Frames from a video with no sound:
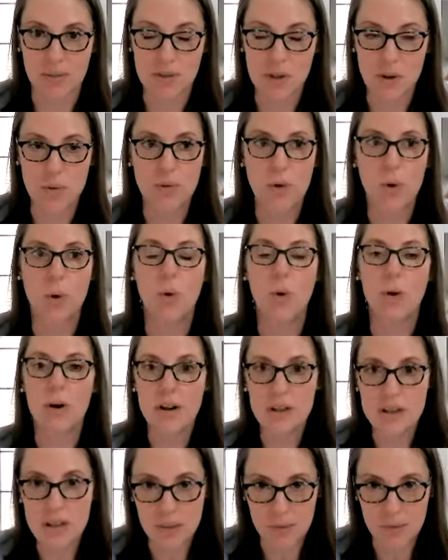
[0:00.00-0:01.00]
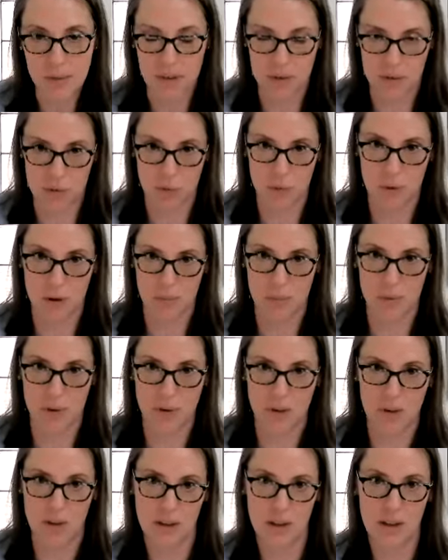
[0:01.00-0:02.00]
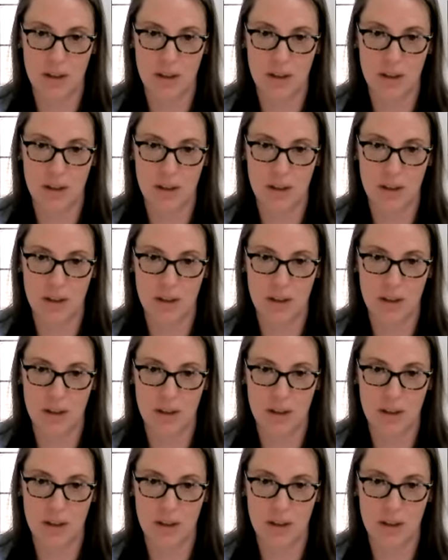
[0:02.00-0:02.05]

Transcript: So of course it feels horrible.